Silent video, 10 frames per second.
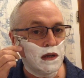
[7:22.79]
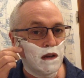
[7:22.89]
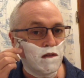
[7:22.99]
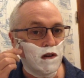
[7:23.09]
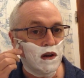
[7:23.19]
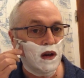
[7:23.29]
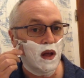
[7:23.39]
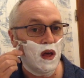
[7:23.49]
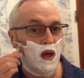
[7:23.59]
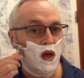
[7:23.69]
different,
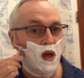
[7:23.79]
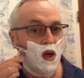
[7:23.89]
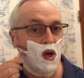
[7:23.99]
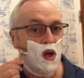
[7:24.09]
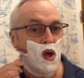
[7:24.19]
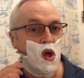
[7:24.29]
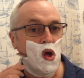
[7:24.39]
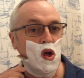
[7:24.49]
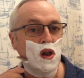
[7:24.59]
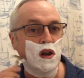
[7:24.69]

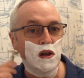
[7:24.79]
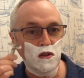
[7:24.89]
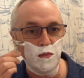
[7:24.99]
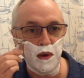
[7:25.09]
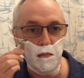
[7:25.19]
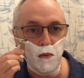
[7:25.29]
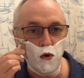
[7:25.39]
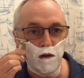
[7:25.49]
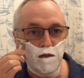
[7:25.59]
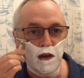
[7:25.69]
a little bit more
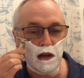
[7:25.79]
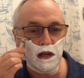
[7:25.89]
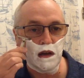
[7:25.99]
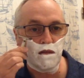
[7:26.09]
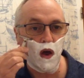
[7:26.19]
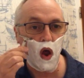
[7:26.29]
effective.